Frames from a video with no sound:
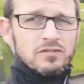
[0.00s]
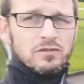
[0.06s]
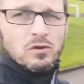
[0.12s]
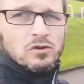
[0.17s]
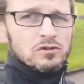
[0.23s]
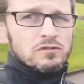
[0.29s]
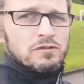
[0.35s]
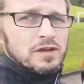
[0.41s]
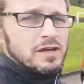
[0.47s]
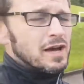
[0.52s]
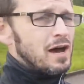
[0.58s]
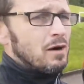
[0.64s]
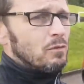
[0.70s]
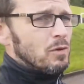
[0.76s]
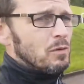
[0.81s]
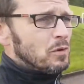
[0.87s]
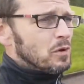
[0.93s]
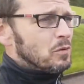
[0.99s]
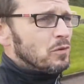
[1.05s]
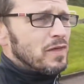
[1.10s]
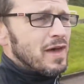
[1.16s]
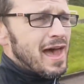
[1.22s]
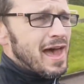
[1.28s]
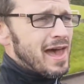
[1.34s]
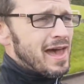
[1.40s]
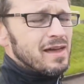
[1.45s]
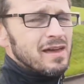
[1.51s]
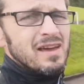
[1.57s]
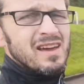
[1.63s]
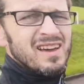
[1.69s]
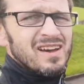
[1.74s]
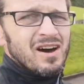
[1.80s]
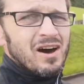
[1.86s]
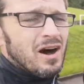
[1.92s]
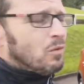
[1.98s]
launch for the car when we were there, I